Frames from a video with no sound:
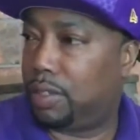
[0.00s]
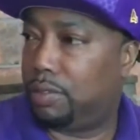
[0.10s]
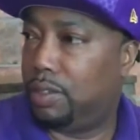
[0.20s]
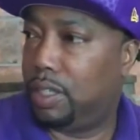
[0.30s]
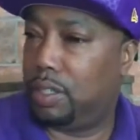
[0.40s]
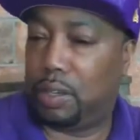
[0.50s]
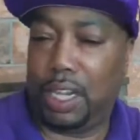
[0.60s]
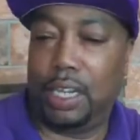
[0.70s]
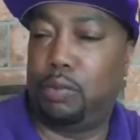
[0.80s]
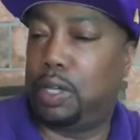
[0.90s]
Yeah.
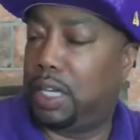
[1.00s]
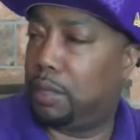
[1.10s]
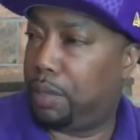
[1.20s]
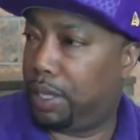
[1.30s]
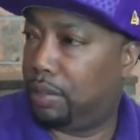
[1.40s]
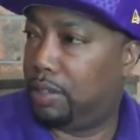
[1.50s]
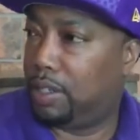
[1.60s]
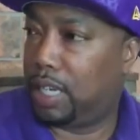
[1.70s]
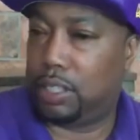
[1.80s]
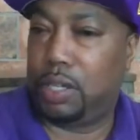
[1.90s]
He didn't want to get a B
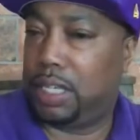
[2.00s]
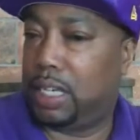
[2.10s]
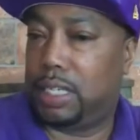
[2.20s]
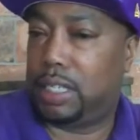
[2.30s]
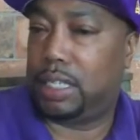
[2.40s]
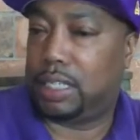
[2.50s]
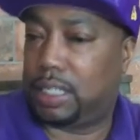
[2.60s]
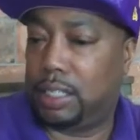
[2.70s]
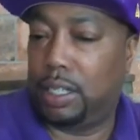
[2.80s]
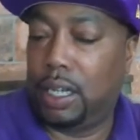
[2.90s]
because you couldn't get it as.